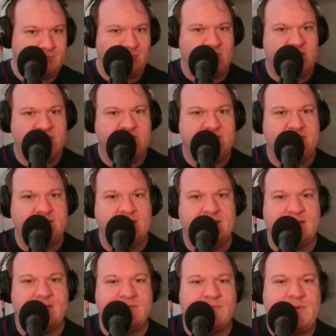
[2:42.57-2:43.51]
This
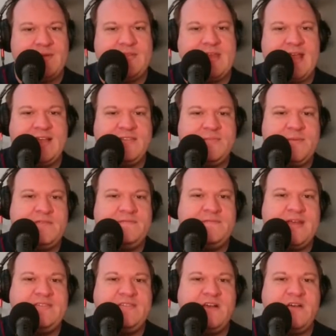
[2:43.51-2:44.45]
is where the X-Men
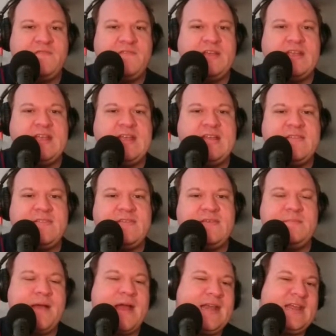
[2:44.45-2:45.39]
face off against
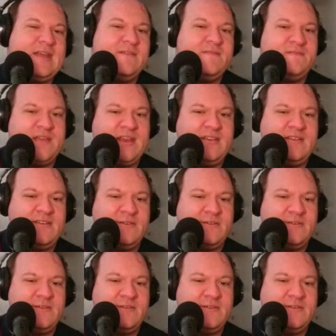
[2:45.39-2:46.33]
the mighty
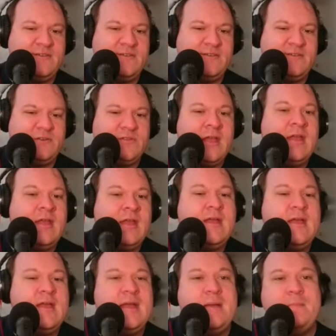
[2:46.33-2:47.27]
Avengers
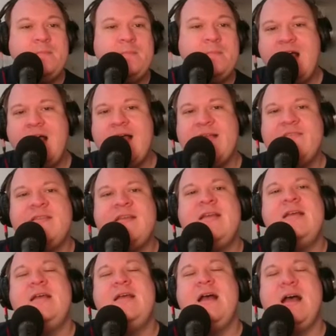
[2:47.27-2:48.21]
because
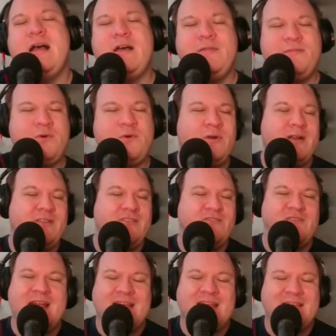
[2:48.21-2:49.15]
Thor is
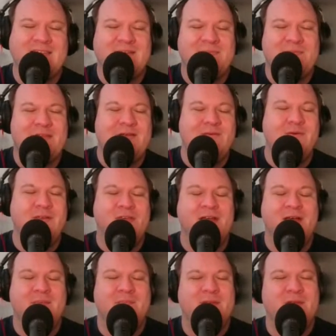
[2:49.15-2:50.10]
tracking something with
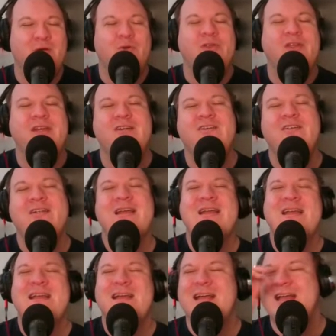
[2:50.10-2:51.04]
Mjolnir
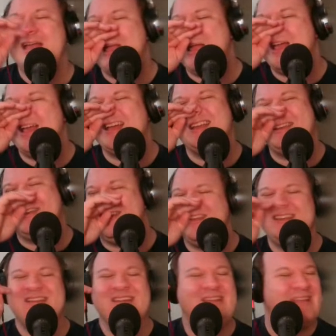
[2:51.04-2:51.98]
and
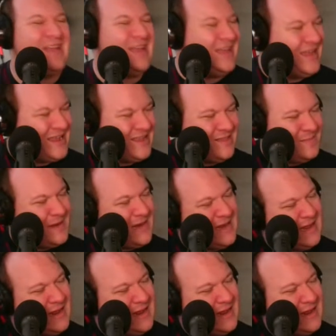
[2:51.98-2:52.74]
ends up